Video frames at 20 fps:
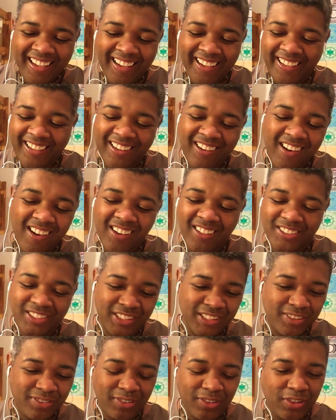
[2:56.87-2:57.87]
a card
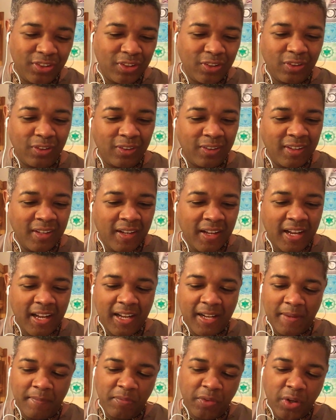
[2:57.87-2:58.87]
just for your,
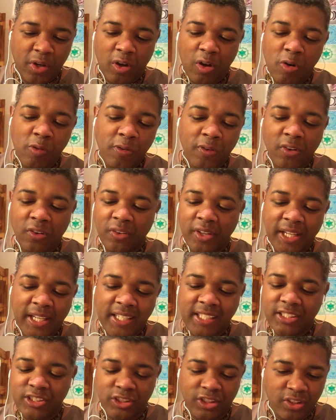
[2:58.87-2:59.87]
um, your overall
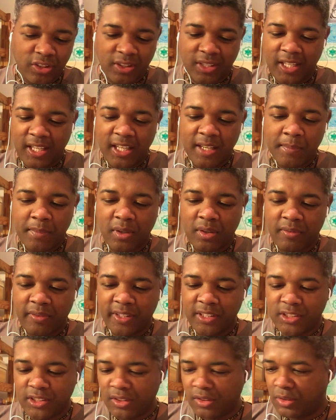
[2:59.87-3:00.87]
energy, your daily
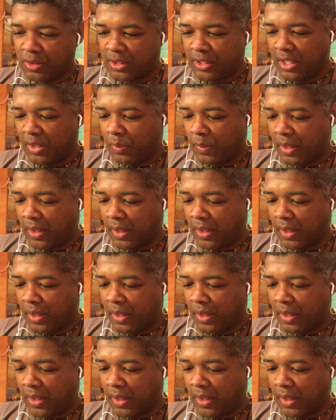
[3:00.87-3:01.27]
motivation to see